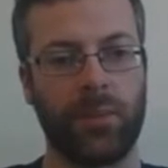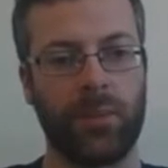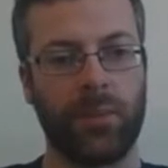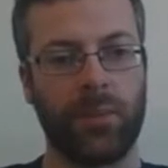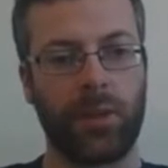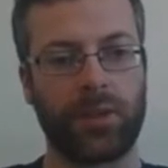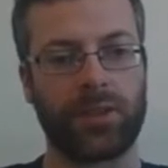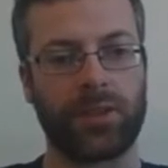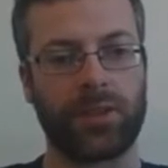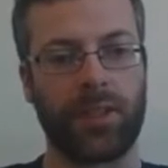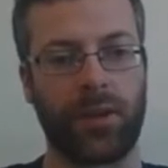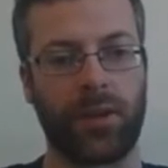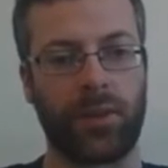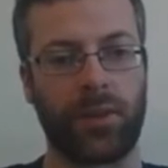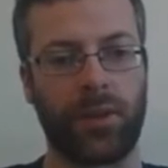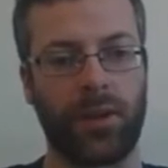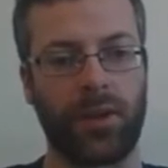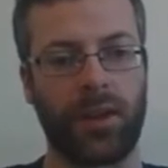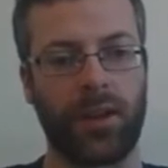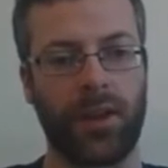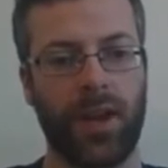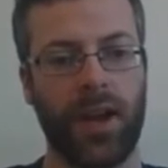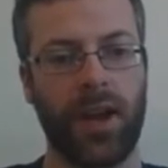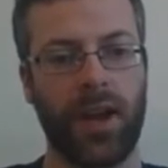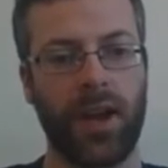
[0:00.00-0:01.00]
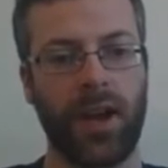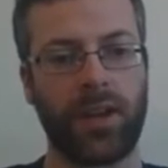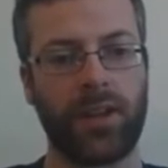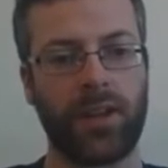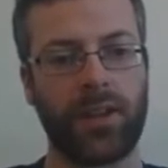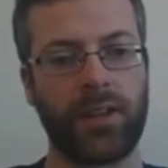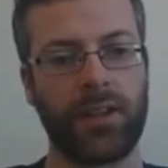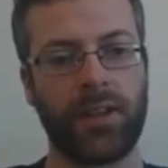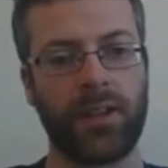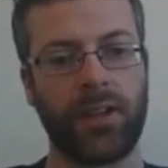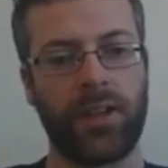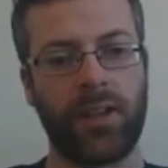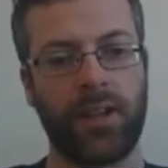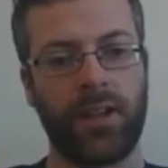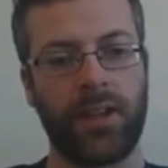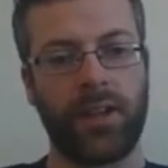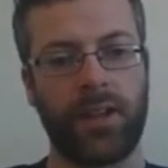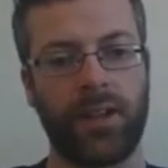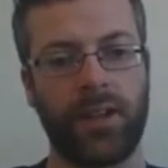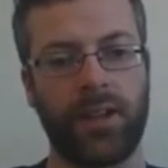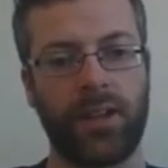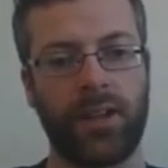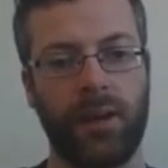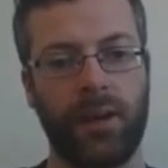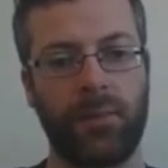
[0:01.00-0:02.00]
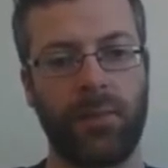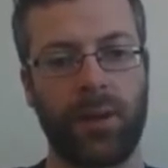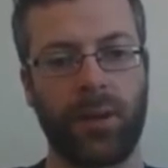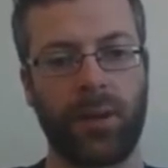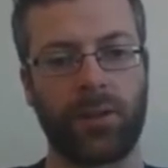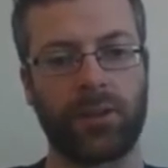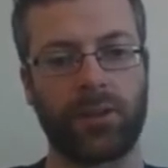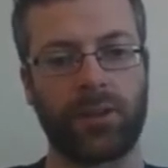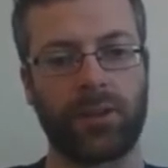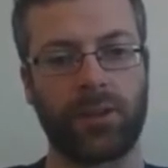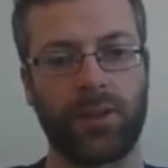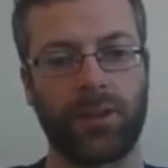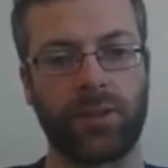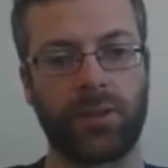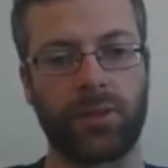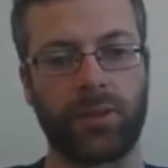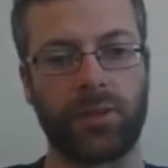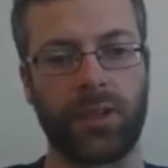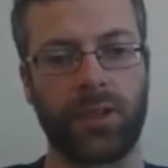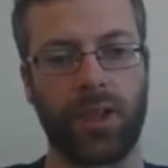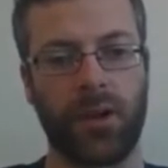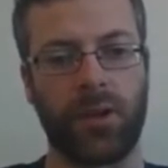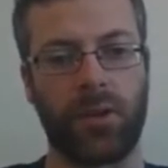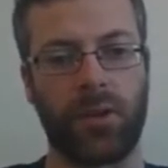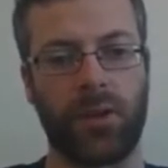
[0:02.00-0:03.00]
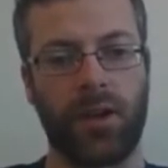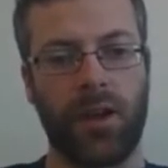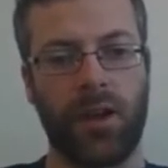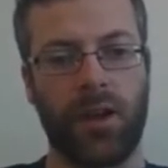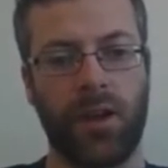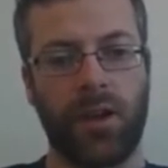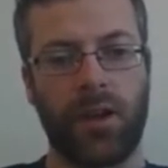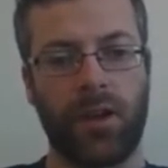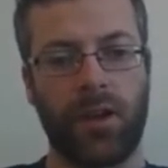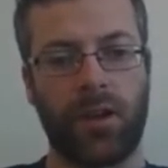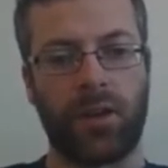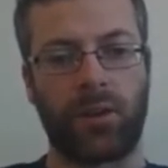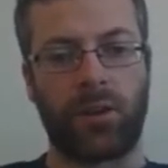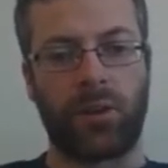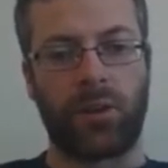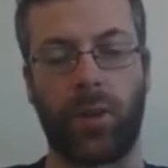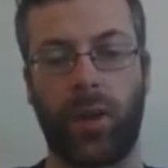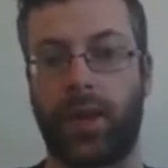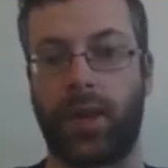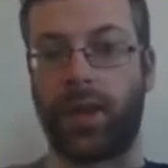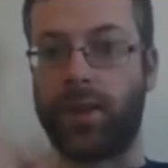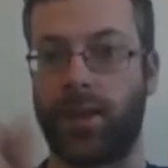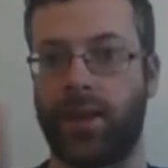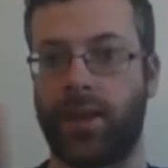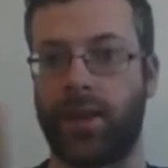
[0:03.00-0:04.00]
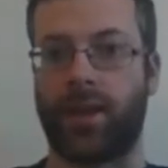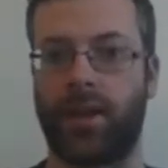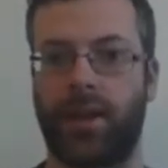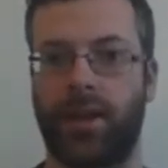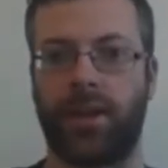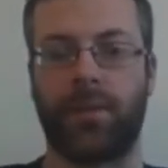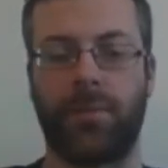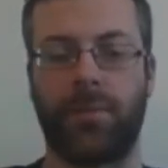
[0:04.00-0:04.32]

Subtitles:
Plus that one, 9. £9 So, quick thing.